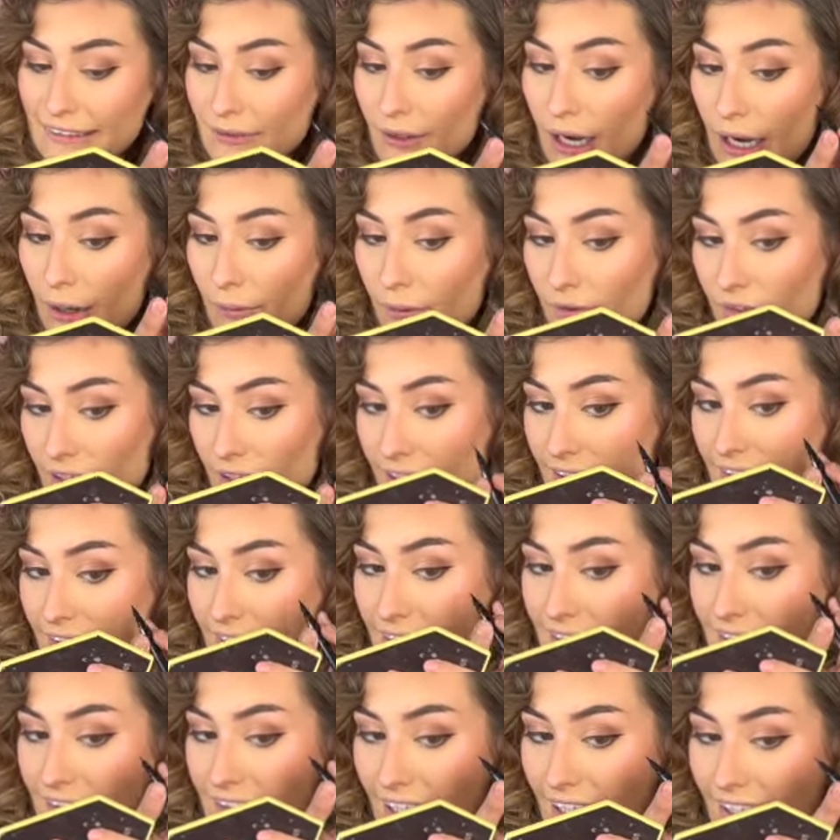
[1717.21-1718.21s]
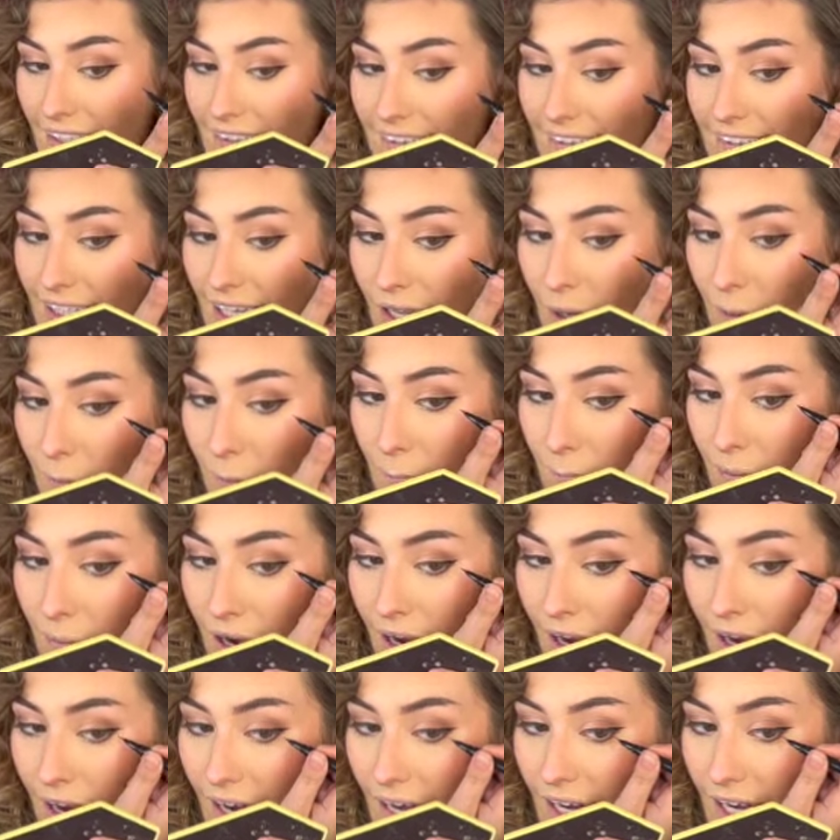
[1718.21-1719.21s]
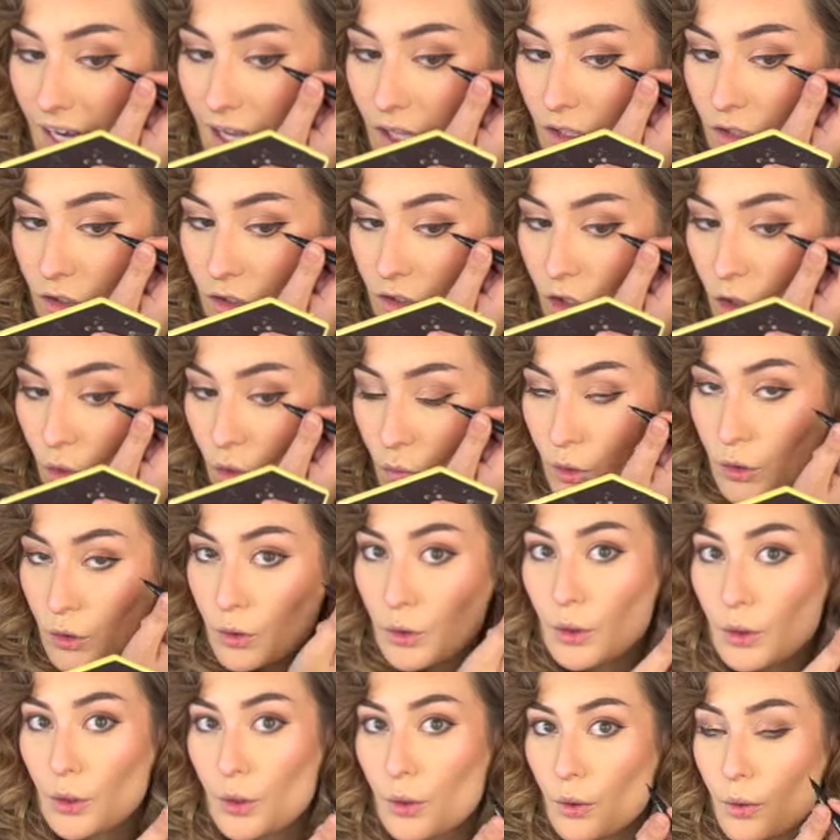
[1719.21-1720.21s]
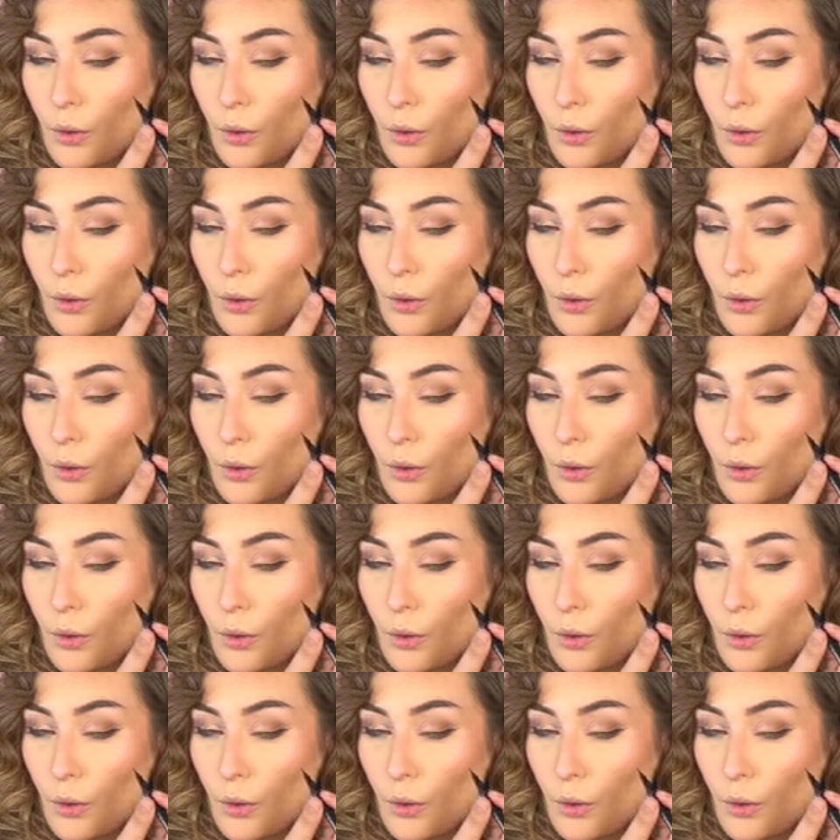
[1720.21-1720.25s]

I will then connect my lower